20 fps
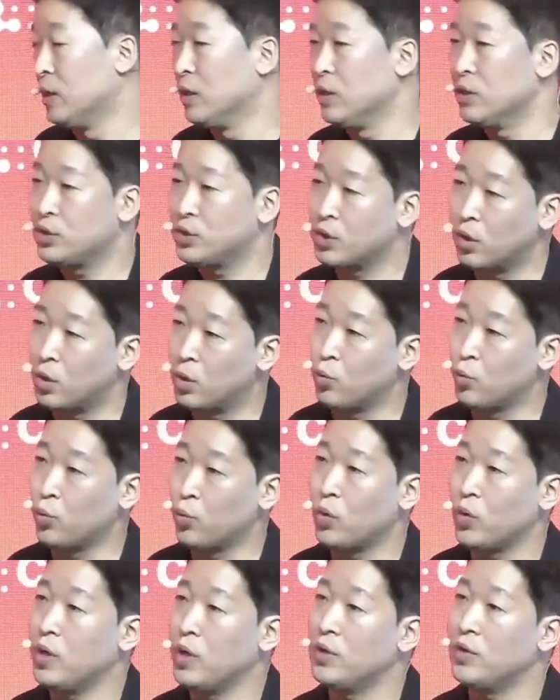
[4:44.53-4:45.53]
So
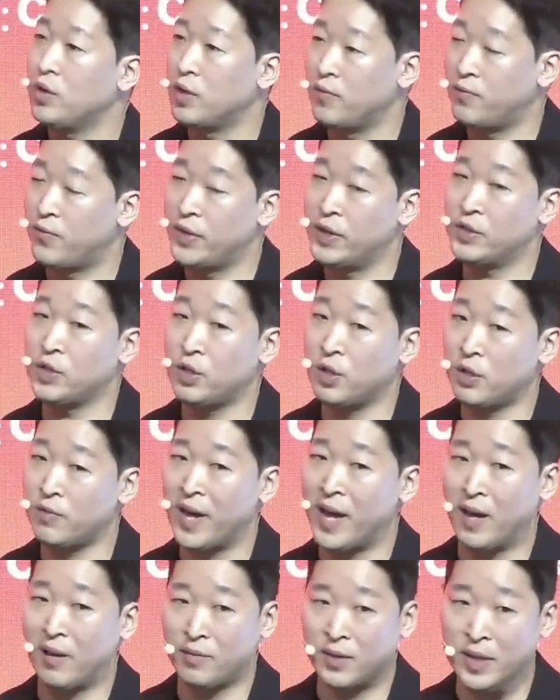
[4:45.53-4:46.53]
the vision of
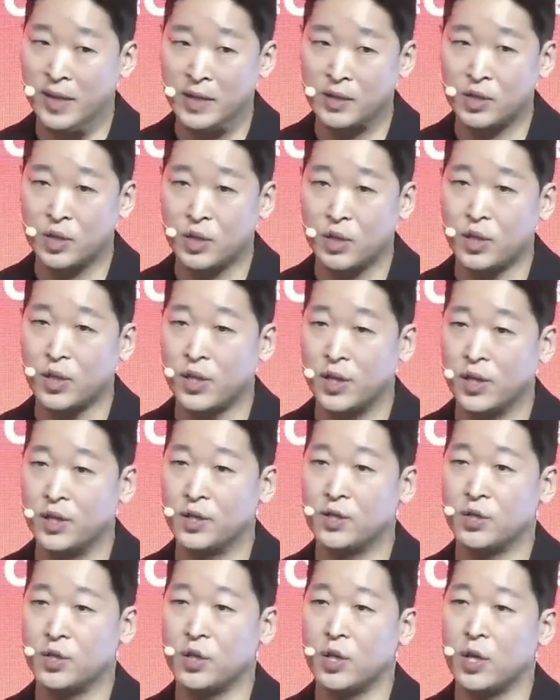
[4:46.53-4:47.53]
Avalanche
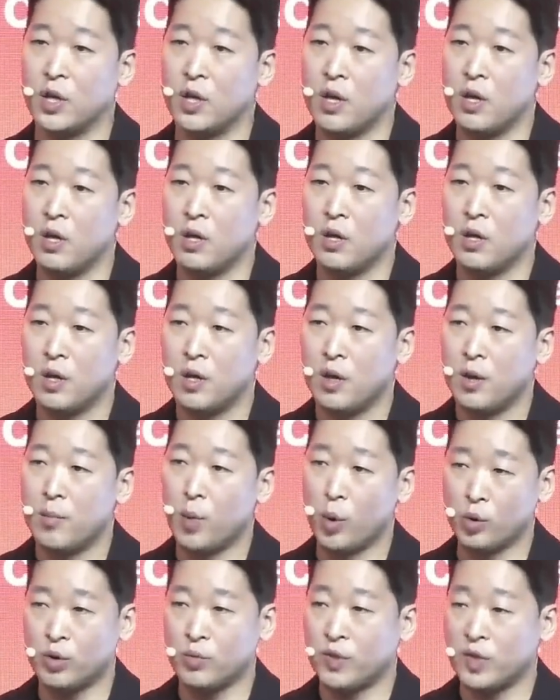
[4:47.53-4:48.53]
is
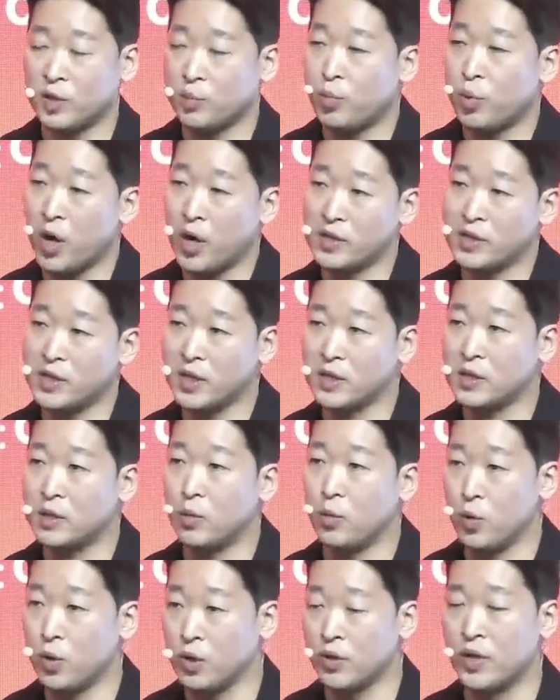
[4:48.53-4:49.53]
most of these projects
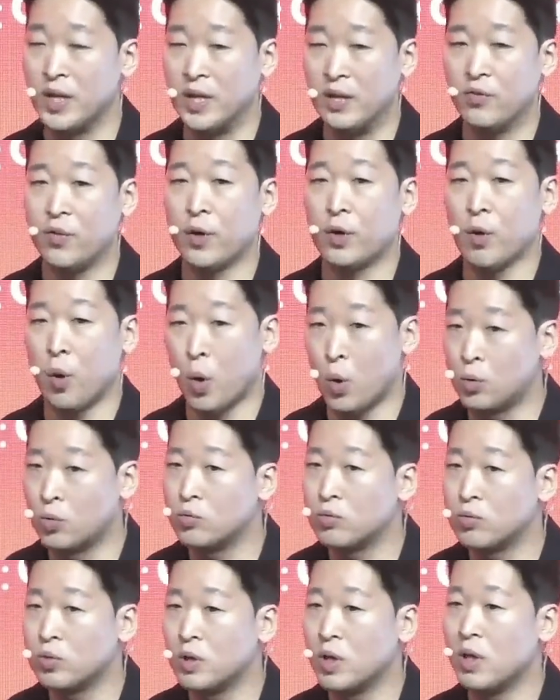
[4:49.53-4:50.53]
will need their
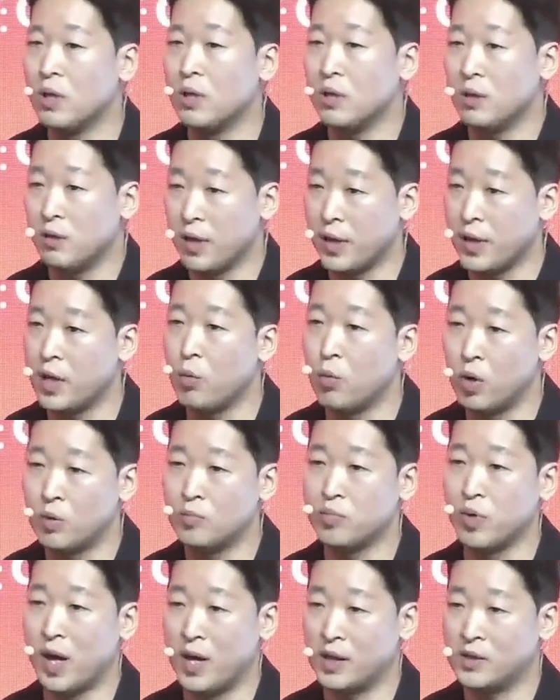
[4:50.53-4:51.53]
own layer one
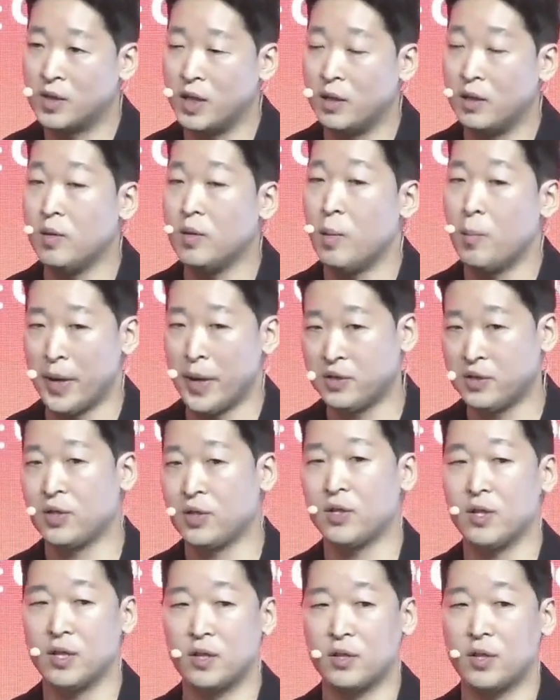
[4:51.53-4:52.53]
blockchain,
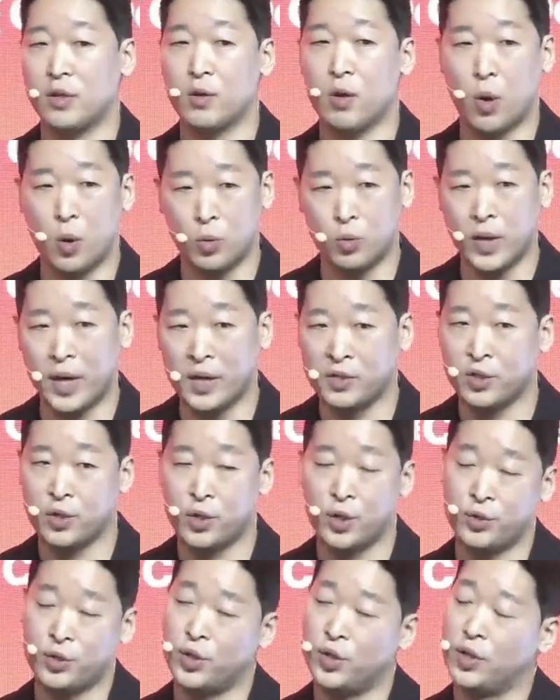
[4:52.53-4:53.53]
basically their own
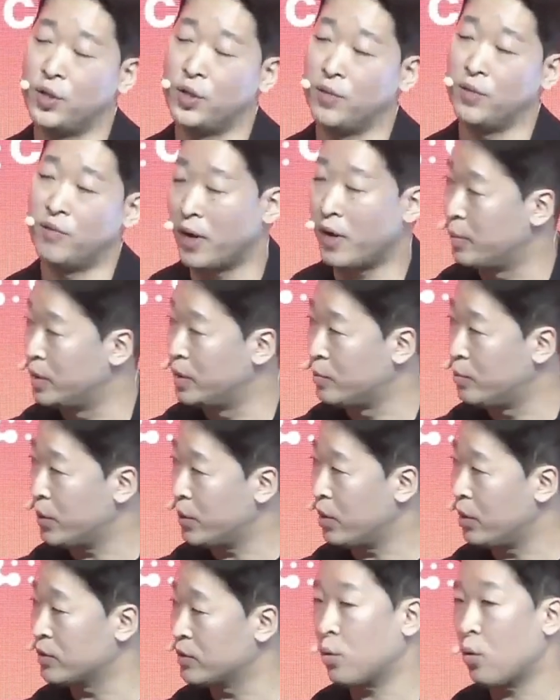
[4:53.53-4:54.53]
execution environment,
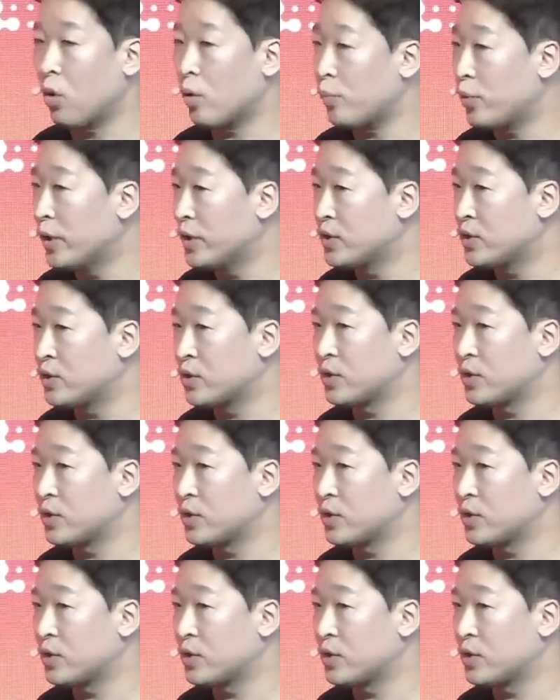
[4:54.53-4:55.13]
because corporates,